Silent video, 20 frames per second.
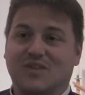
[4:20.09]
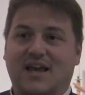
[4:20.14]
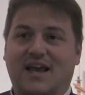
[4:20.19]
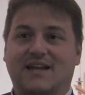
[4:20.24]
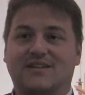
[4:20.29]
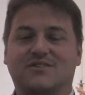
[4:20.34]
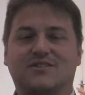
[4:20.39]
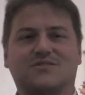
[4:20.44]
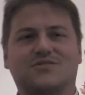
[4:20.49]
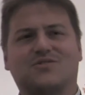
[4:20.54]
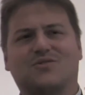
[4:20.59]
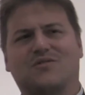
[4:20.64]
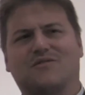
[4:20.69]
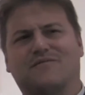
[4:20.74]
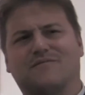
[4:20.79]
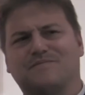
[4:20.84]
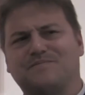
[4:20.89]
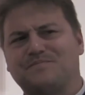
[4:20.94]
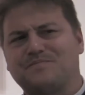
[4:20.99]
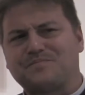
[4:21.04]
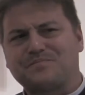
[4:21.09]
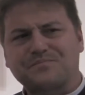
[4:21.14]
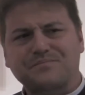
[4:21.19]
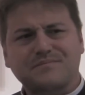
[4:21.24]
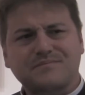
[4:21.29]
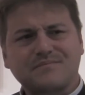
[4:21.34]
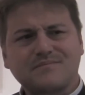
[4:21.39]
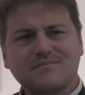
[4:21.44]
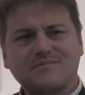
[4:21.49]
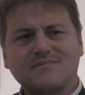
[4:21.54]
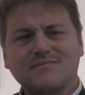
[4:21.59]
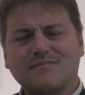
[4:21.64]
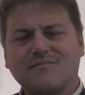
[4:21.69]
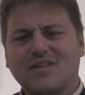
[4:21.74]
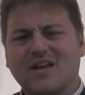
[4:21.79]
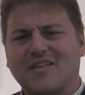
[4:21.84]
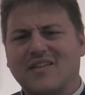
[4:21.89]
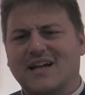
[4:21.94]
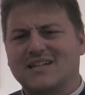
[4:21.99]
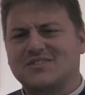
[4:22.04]
And sort of
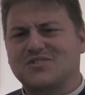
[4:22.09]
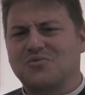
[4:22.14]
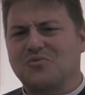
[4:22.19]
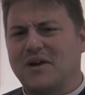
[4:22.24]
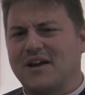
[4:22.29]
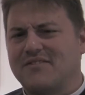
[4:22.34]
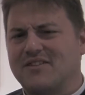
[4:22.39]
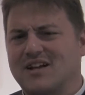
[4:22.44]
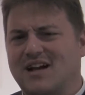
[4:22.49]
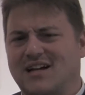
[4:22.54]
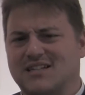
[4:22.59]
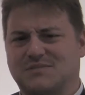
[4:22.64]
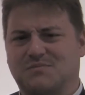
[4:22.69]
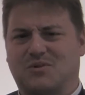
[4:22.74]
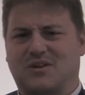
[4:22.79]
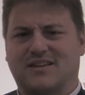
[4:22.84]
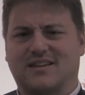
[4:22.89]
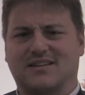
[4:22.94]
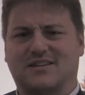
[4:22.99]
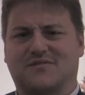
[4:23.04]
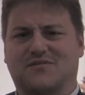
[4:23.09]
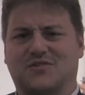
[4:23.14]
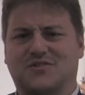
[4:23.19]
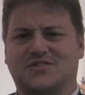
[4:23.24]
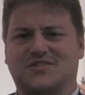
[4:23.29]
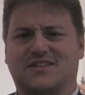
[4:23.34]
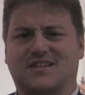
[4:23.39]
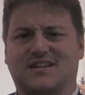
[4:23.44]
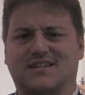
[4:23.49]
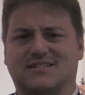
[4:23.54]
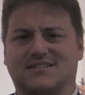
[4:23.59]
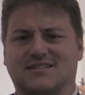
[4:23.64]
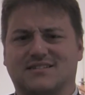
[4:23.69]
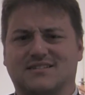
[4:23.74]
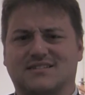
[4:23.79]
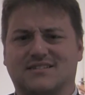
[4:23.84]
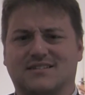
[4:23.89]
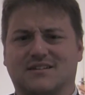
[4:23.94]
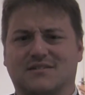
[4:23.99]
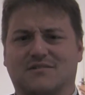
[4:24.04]
that's the way of the gospel. I think the first
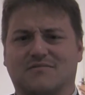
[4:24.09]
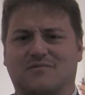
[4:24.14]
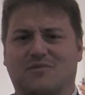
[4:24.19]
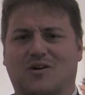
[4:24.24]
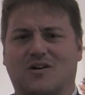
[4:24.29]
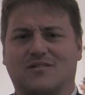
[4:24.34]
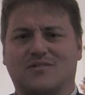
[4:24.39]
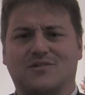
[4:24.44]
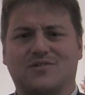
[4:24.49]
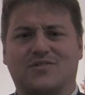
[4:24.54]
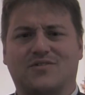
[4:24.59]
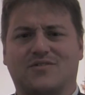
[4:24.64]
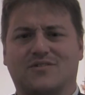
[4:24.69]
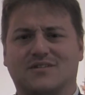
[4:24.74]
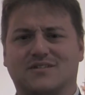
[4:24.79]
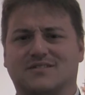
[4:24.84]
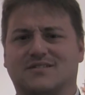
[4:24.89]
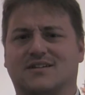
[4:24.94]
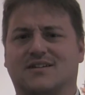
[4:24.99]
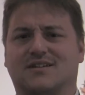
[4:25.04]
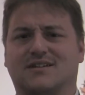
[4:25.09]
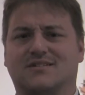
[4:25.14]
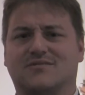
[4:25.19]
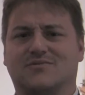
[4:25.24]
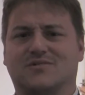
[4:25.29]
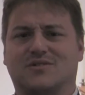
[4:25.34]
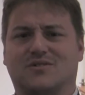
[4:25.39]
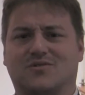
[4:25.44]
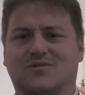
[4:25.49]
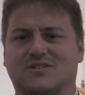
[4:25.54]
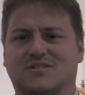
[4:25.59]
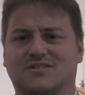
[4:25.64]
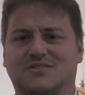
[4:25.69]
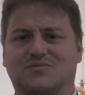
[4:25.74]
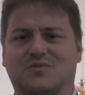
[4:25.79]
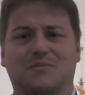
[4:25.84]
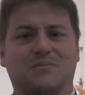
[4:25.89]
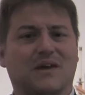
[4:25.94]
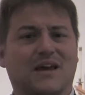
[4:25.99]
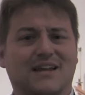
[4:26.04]
thesis of Martin Luther is when the Lord says
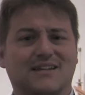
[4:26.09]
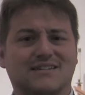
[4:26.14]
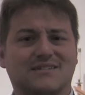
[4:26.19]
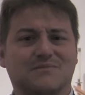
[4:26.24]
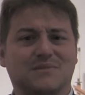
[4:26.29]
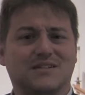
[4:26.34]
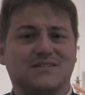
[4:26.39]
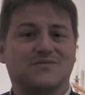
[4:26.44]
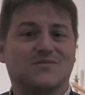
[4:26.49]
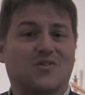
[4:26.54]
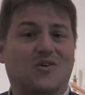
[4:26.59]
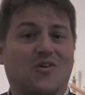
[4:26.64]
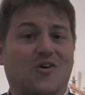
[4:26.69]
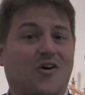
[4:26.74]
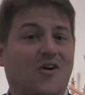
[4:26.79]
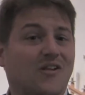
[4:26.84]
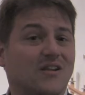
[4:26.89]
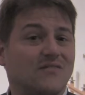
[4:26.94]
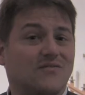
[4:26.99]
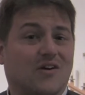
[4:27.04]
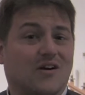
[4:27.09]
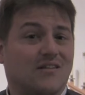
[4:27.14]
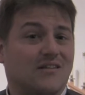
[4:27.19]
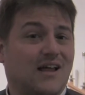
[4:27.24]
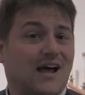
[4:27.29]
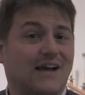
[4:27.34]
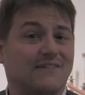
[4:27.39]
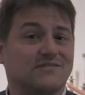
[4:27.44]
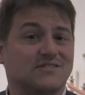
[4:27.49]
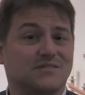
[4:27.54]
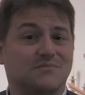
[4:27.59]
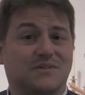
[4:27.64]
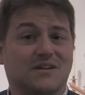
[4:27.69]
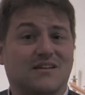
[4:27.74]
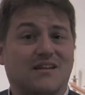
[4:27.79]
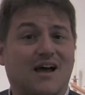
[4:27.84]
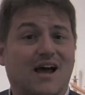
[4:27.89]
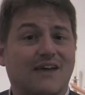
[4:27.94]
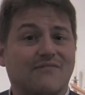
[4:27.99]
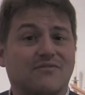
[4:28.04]
repent, he means for all of our lives to be a
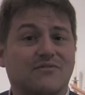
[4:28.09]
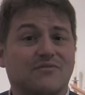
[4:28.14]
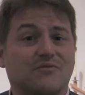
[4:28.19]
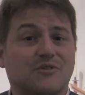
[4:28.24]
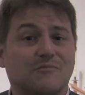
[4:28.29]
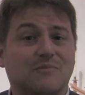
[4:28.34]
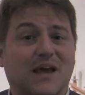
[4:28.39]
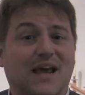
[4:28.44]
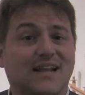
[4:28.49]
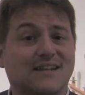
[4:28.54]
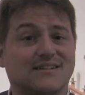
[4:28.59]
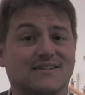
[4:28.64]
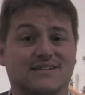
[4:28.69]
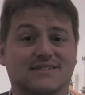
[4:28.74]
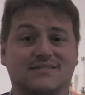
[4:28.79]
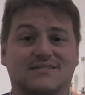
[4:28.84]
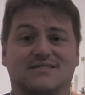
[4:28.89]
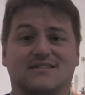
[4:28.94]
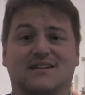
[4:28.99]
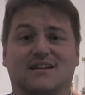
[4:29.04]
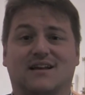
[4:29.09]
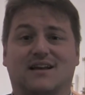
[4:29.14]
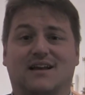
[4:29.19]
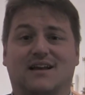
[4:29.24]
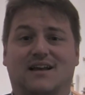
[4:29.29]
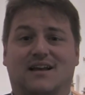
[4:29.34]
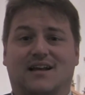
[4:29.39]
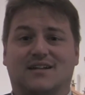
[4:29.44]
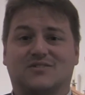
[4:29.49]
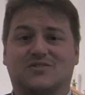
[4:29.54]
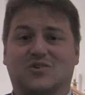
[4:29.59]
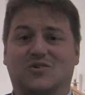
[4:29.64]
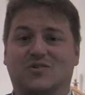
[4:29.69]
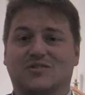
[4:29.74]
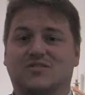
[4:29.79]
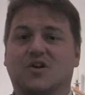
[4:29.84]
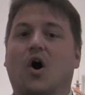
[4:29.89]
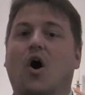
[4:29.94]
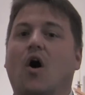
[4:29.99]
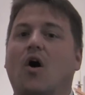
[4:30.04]
life of repentance. And so
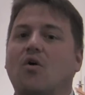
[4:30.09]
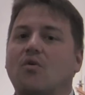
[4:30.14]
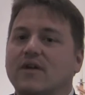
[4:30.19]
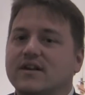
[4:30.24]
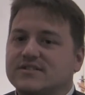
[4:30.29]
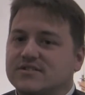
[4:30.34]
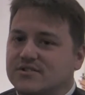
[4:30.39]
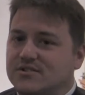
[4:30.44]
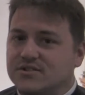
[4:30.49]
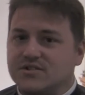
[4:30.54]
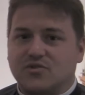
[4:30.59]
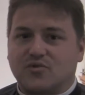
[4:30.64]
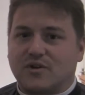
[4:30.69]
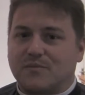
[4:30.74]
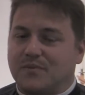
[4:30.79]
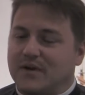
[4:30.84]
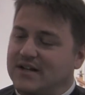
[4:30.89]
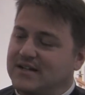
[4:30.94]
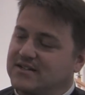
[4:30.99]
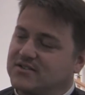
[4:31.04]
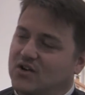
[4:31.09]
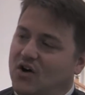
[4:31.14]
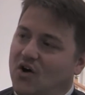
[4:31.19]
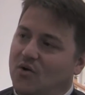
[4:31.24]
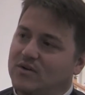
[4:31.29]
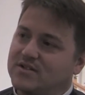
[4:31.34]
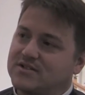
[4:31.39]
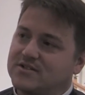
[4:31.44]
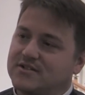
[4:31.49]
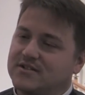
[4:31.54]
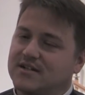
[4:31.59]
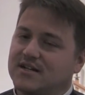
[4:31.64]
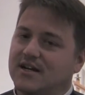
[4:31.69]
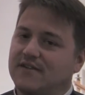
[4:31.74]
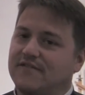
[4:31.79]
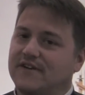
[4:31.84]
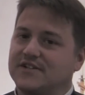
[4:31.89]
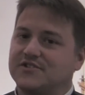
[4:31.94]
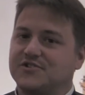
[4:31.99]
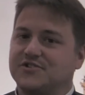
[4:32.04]
it's always good to repent. It's always good to
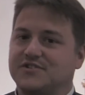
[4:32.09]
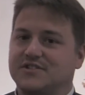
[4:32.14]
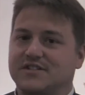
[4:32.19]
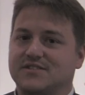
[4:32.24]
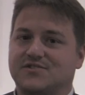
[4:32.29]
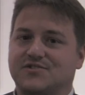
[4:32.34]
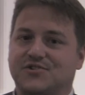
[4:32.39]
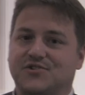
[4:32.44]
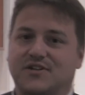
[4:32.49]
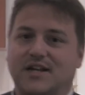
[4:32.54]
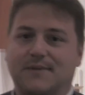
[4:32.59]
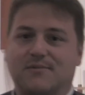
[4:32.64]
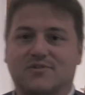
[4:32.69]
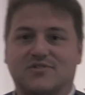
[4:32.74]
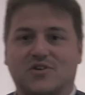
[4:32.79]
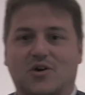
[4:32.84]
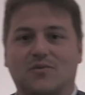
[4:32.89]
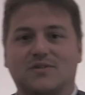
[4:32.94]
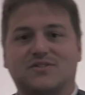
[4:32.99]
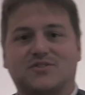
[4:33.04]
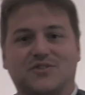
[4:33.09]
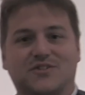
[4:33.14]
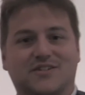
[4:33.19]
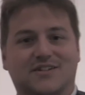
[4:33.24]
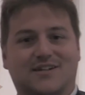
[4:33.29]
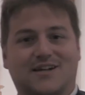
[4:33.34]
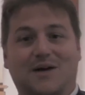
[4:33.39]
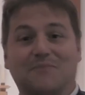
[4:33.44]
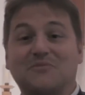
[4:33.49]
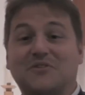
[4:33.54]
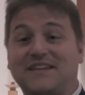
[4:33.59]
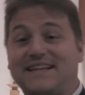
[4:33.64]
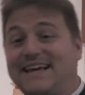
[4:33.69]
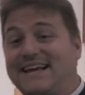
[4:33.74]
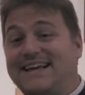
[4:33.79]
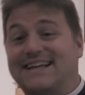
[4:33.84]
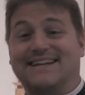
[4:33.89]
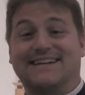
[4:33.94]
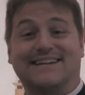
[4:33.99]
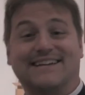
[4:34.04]
confess your sins to your neighbor. It's always good to come
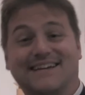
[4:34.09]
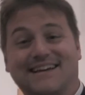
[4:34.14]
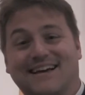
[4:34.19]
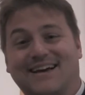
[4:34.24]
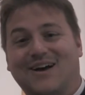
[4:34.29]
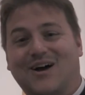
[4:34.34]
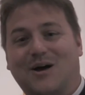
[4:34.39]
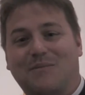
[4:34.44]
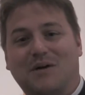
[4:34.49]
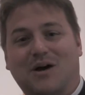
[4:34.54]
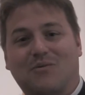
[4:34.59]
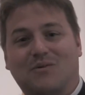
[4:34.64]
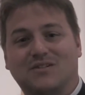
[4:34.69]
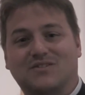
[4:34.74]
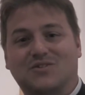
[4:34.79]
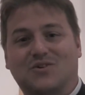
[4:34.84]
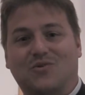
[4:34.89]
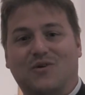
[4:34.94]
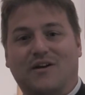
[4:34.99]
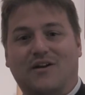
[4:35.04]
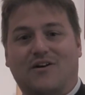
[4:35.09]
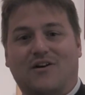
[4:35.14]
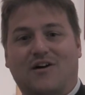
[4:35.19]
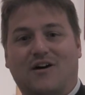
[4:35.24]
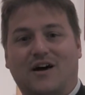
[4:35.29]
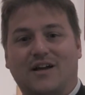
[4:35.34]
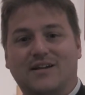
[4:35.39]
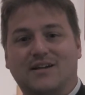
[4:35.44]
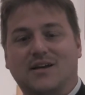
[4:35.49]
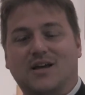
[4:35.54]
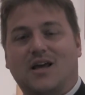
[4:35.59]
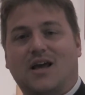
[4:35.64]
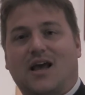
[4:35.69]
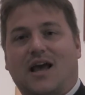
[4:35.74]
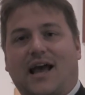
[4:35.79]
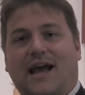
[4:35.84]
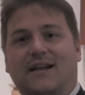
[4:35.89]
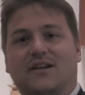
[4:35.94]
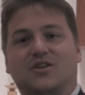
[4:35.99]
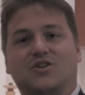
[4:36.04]
clean about what's going on.
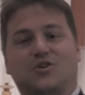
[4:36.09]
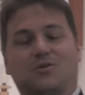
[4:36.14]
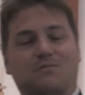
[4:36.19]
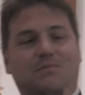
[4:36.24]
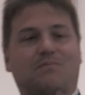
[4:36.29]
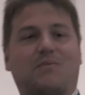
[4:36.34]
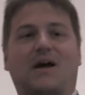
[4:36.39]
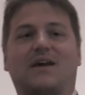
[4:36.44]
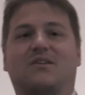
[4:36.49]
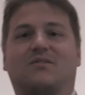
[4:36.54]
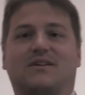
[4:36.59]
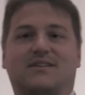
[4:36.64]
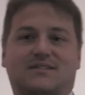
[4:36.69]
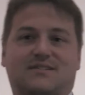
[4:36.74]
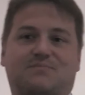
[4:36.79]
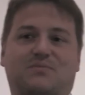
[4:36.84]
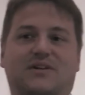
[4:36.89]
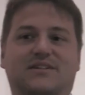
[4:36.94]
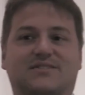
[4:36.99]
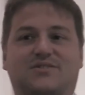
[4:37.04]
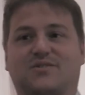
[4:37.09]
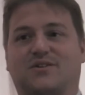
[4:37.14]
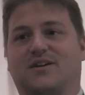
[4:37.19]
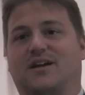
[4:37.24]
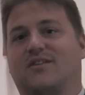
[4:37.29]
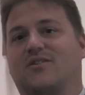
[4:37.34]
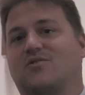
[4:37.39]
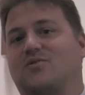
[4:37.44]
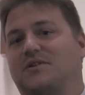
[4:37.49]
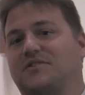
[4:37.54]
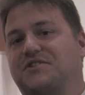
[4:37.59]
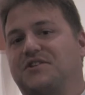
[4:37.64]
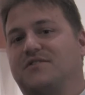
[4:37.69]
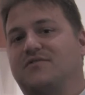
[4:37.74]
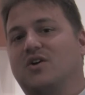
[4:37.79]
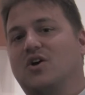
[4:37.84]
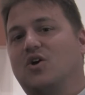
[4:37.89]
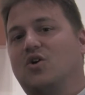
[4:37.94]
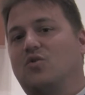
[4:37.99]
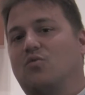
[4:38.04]
And by the way, this brings to another question
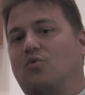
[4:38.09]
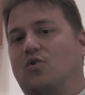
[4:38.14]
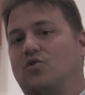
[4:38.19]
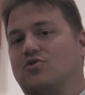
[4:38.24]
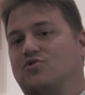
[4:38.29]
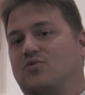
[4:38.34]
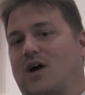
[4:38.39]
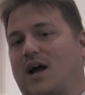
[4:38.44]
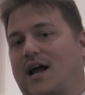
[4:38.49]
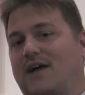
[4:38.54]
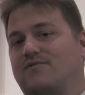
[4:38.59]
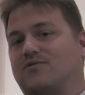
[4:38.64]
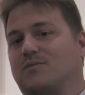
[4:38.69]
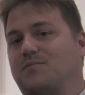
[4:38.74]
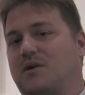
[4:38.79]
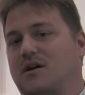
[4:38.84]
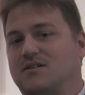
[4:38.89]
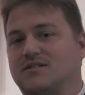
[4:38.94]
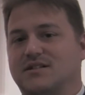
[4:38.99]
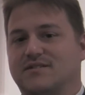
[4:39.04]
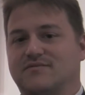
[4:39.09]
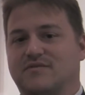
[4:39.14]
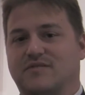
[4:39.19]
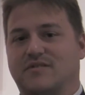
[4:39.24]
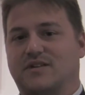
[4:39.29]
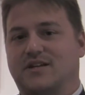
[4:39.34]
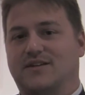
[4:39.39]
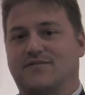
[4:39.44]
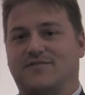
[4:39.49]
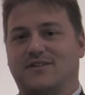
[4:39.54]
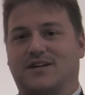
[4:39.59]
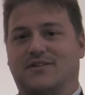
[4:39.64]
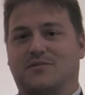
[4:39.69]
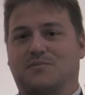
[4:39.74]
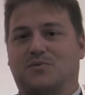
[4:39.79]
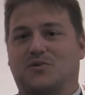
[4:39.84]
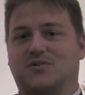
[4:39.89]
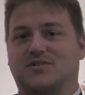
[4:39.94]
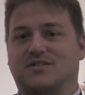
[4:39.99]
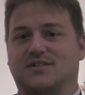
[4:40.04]
of, well, do I have to apologize if the other
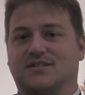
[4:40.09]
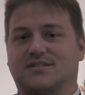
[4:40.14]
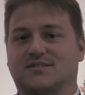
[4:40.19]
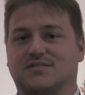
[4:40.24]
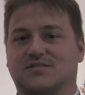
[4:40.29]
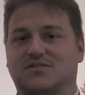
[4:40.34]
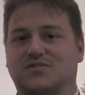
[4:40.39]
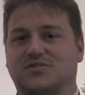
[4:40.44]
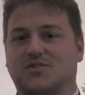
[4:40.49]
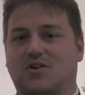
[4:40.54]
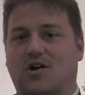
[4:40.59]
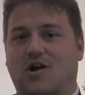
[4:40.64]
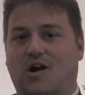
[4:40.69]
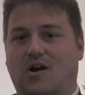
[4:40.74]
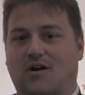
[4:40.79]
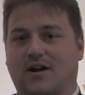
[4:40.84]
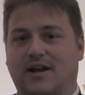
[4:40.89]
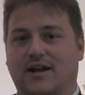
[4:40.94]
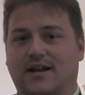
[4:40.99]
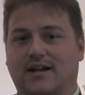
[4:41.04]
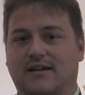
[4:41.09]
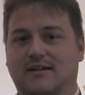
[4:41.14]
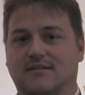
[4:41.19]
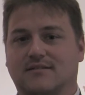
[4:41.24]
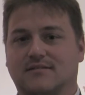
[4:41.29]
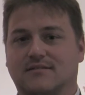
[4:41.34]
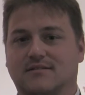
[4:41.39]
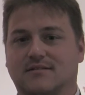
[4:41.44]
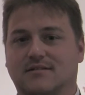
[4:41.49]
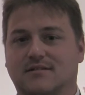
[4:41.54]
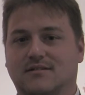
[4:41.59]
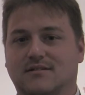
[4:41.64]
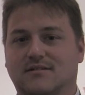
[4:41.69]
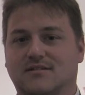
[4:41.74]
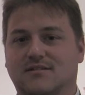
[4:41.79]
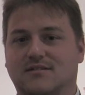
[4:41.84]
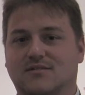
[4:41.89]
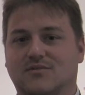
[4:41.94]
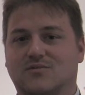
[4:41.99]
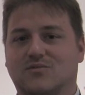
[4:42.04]
person isn't sorry?
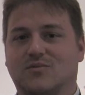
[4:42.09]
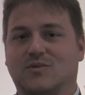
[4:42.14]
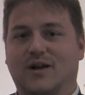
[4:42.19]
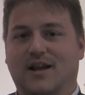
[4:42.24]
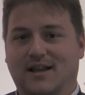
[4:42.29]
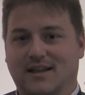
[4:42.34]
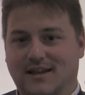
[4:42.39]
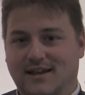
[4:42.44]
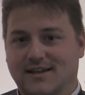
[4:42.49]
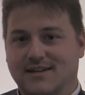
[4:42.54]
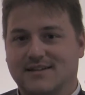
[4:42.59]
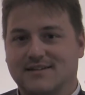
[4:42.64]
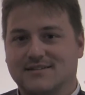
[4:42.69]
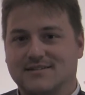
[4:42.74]
Really?